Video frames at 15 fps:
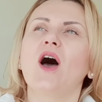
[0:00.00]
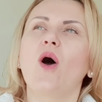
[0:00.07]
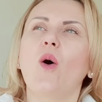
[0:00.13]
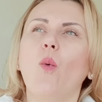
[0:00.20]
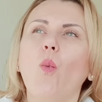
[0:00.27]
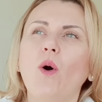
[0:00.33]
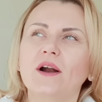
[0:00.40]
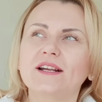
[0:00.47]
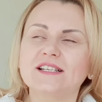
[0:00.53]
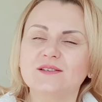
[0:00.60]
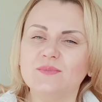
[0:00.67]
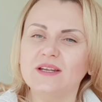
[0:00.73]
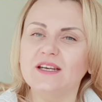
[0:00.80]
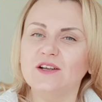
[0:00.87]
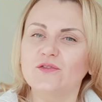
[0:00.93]
what is
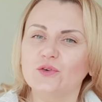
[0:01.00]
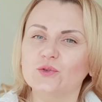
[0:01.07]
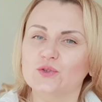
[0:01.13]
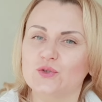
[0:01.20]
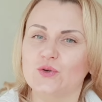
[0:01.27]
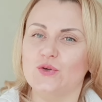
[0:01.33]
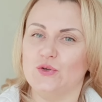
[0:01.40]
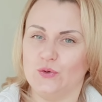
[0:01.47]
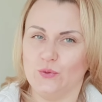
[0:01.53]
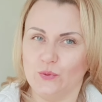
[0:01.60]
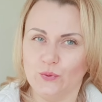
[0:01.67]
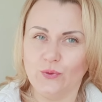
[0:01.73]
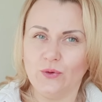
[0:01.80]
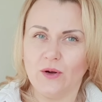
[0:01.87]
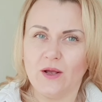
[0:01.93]
meaningful to
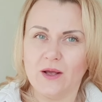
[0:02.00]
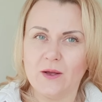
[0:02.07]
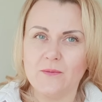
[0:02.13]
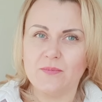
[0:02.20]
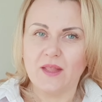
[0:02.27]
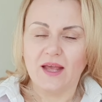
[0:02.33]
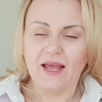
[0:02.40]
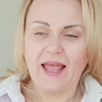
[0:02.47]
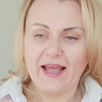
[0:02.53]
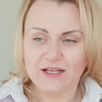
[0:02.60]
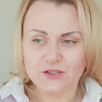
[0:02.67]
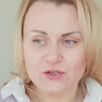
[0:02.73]
you, and